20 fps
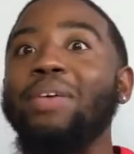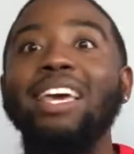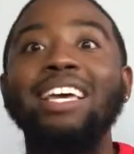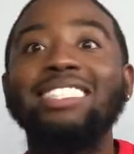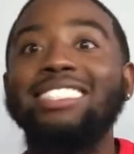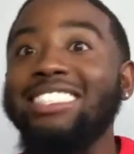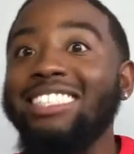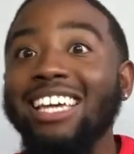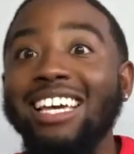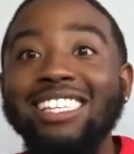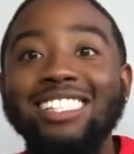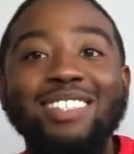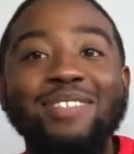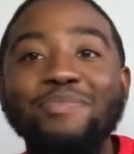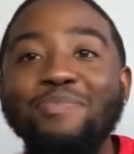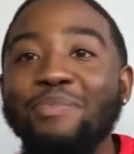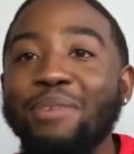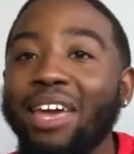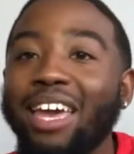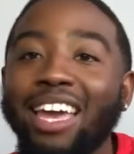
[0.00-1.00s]
it's just
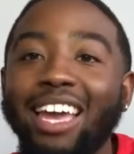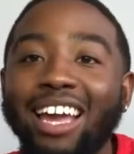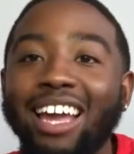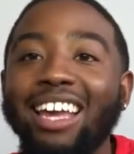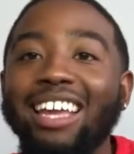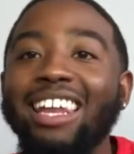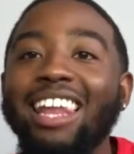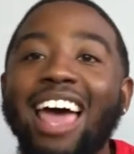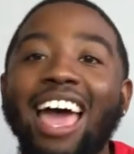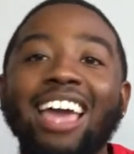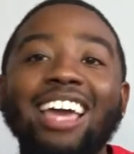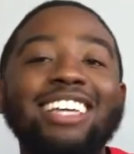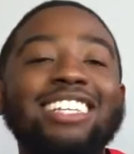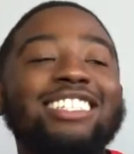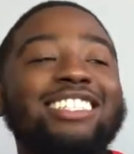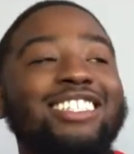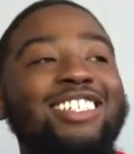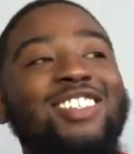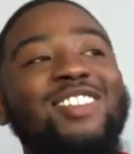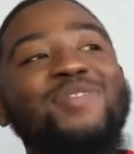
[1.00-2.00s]
me, like,
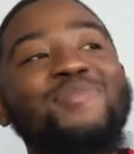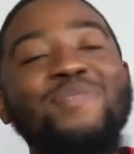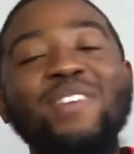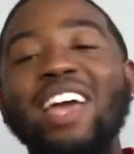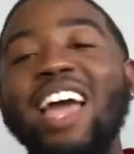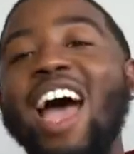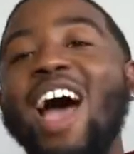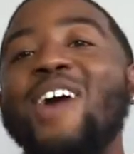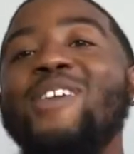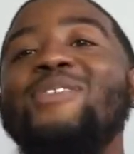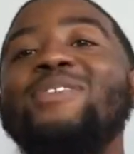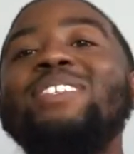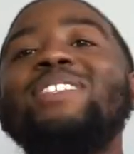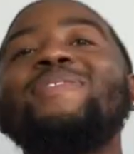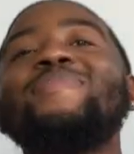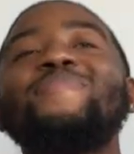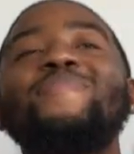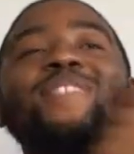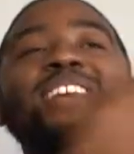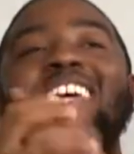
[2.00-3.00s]
it's just me, I was
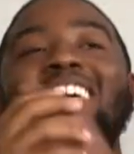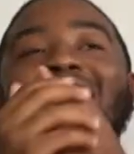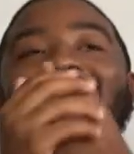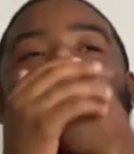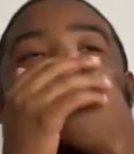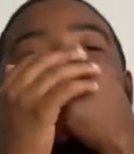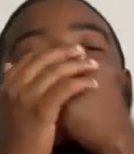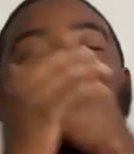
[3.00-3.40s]
pissed.